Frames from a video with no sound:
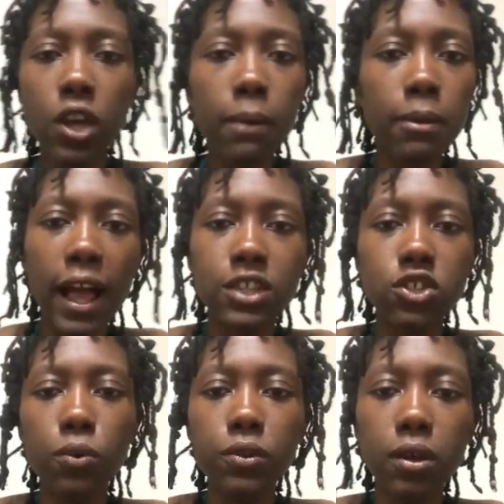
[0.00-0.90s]
Gemini,
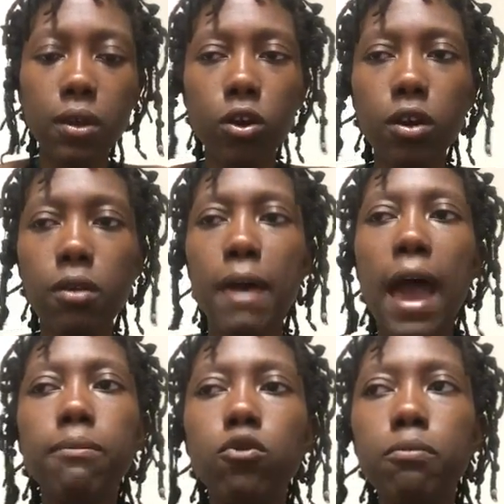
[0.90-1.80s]
so we're
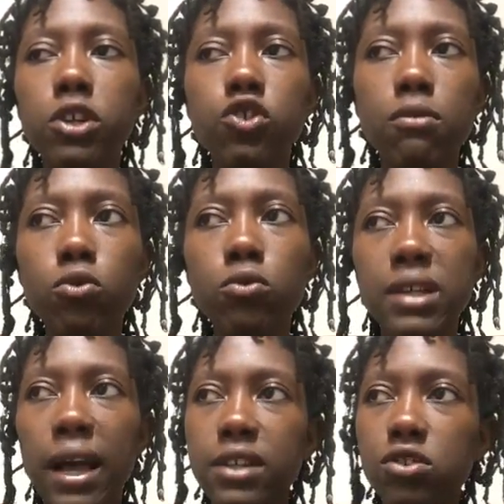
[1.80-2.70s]
compatible, but your moon
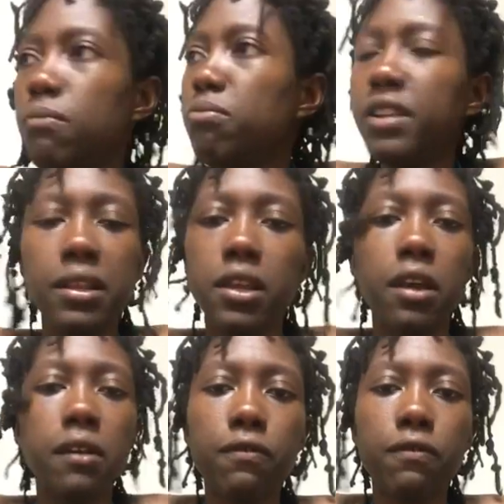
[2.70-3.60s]
signs are completely
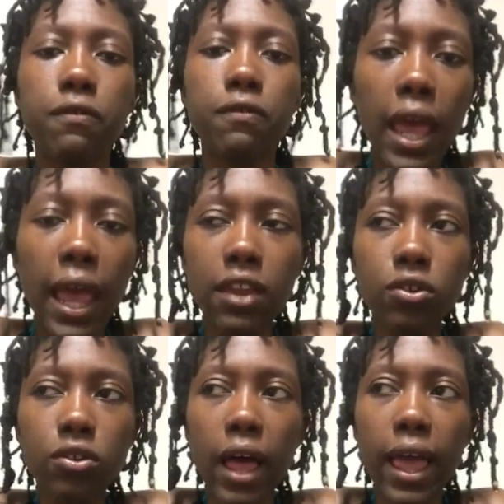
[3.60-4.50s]
different. And
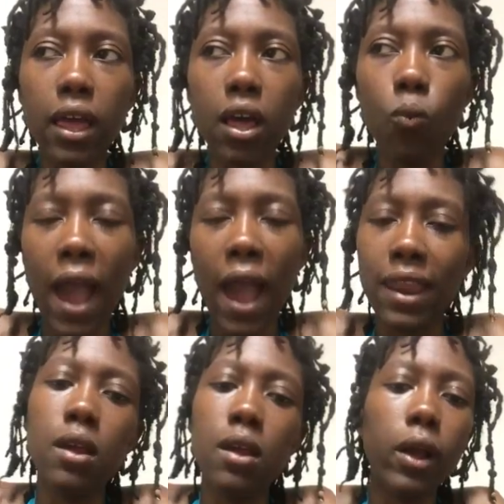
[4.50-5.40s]
you're like, why
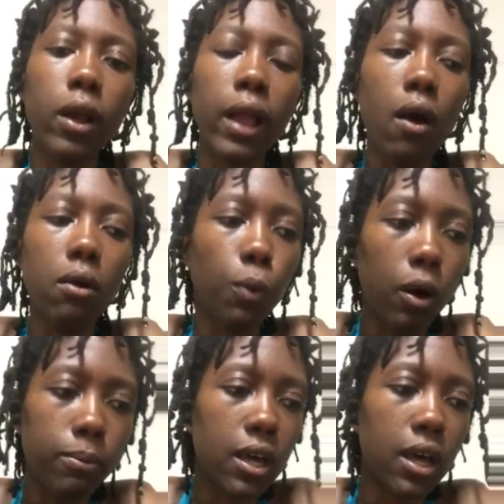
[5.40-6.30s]
didn't it work out? Well,
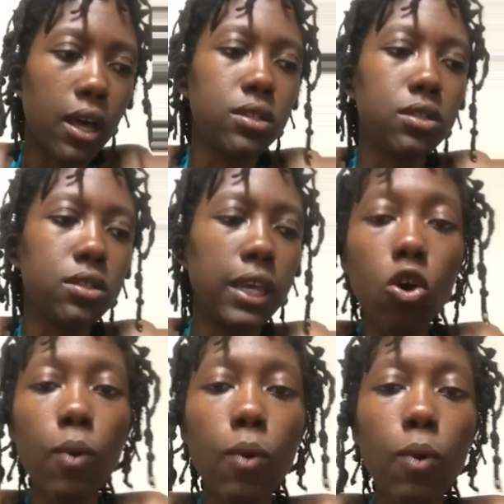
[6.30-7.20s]
because
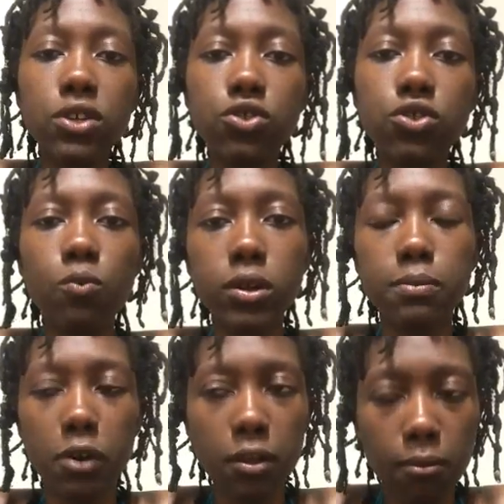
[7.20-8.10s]
ego-wise you
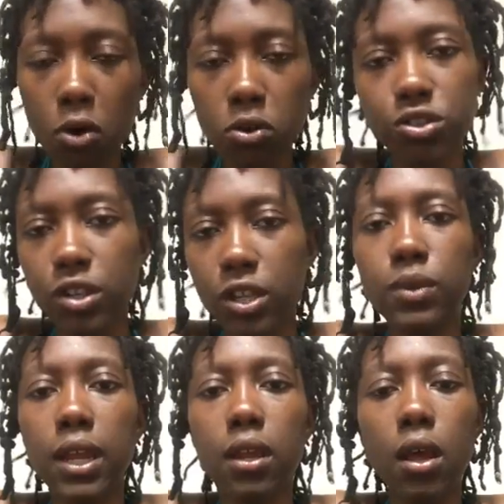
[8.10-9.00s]
worked, but emotionally you
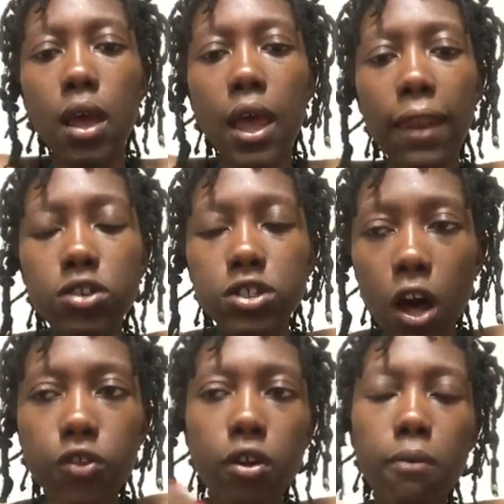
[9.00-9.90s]
didn't. And there's
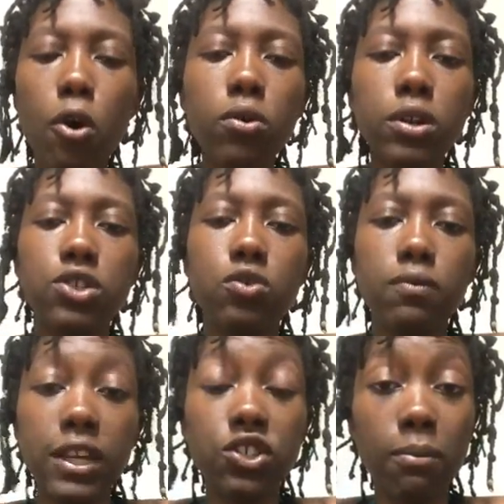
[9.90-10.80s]
other components to a
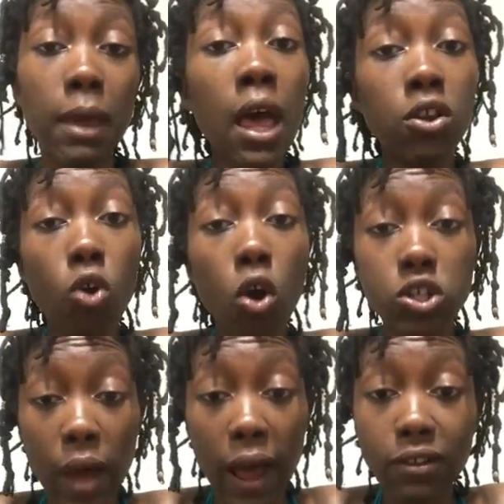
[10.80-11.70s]
relationship. You
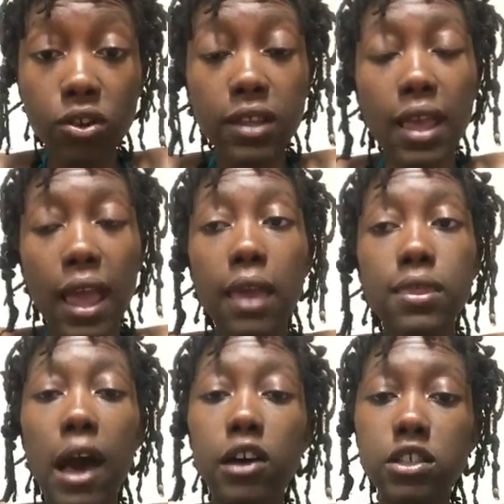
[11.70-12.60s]
also have to look at the
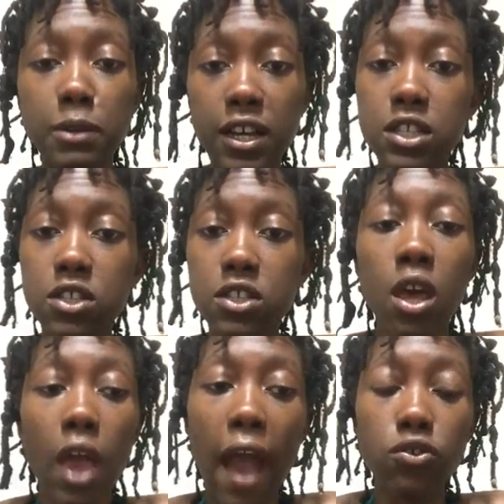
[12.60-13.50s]
8th house because
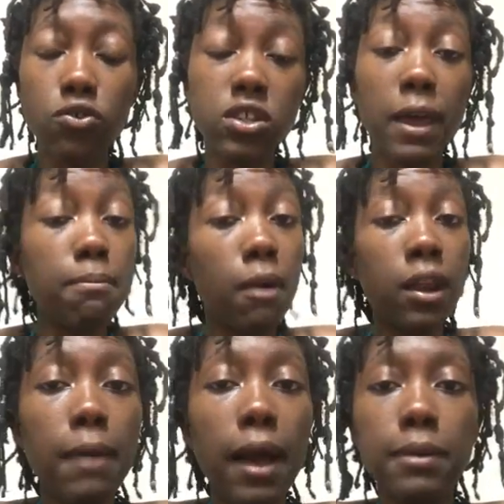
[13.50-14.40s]
how you spend
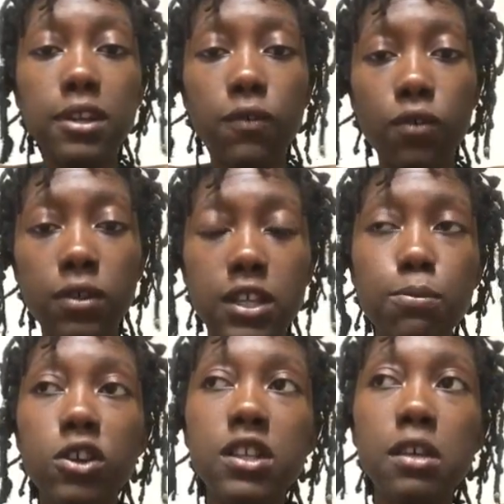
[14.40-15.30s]
might be different. This
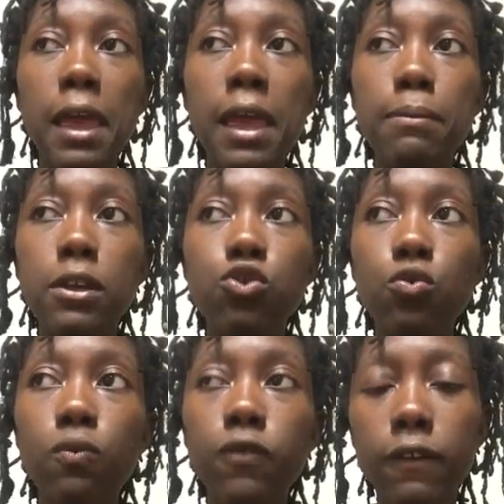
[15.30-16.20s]
person may be
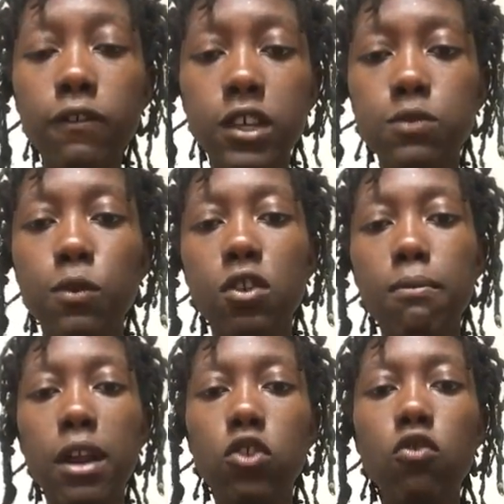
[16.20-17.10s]
too frivolous with their
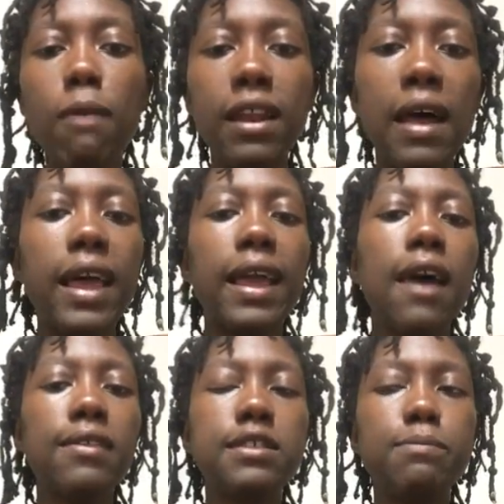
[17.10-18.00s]
money. You might not like how
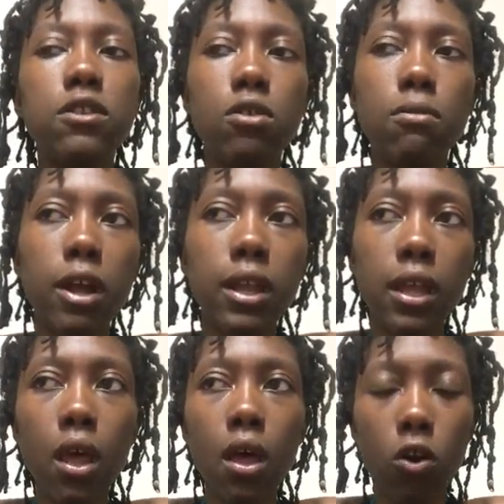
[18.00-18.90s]
they spend their money.
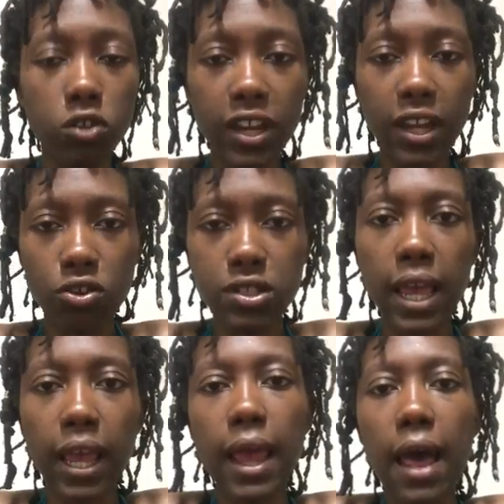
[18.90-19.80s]
Or look at their
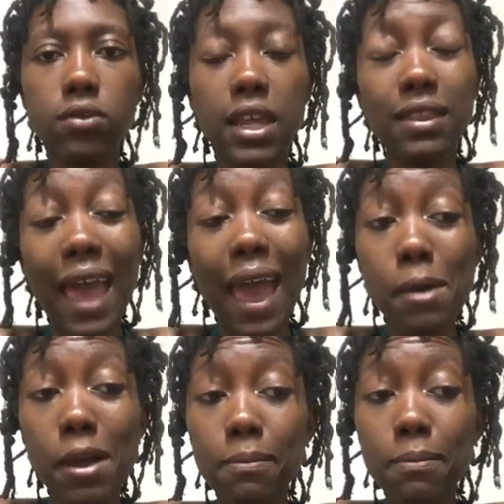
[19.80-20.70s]
2nd house, and that
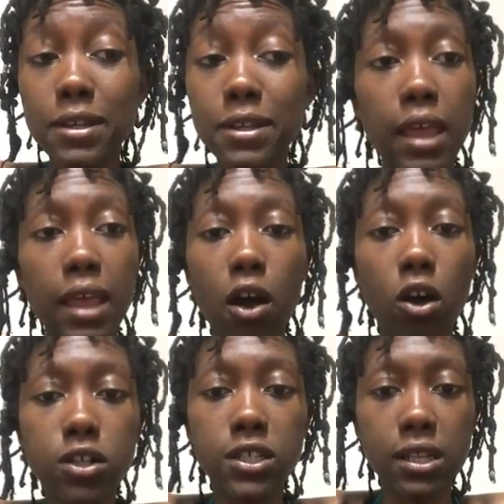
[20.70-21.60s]
might be something that
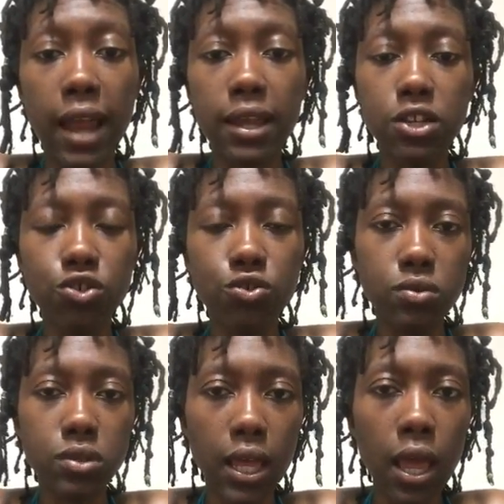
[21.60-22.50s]
causes a lot of issues.